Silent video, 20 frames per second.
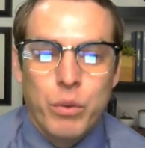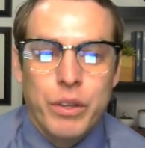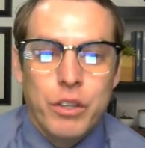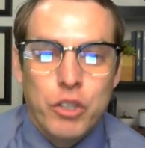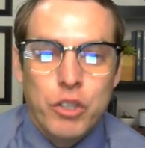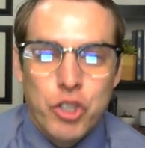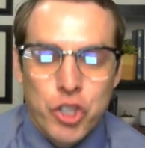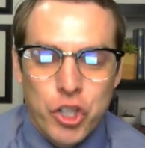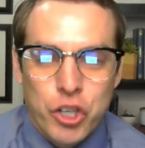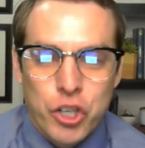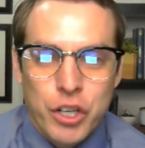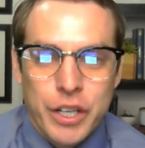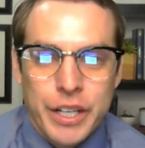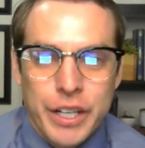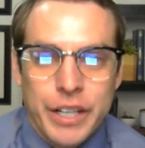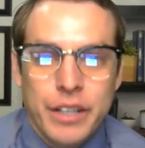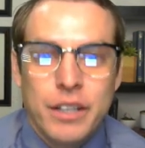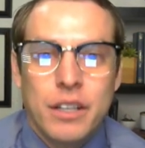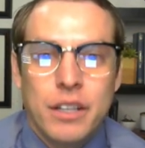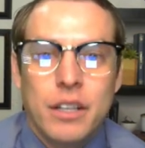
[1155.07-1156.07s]
a
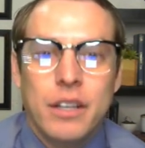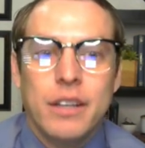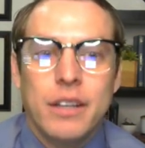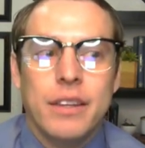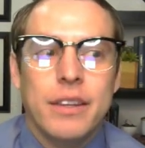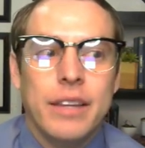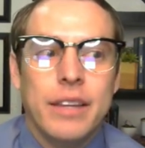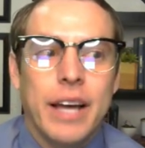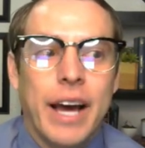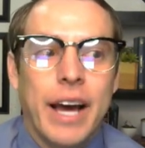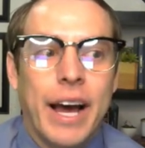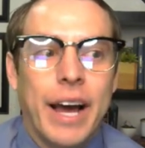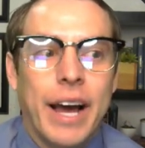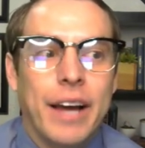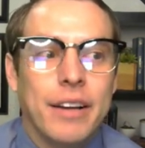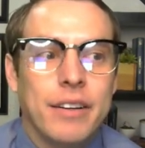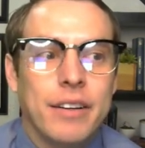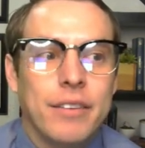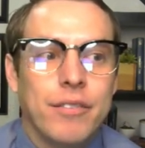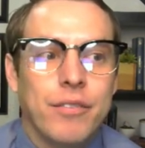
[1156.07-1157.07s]
jury that